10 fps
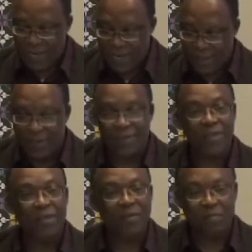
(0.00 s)
The
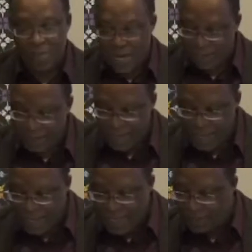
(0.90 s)
existence of a pulse
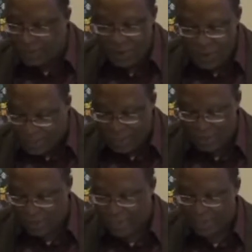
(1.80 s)
is not in
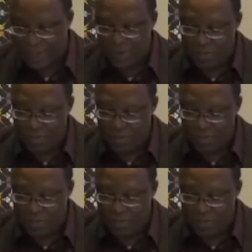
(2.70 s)
question.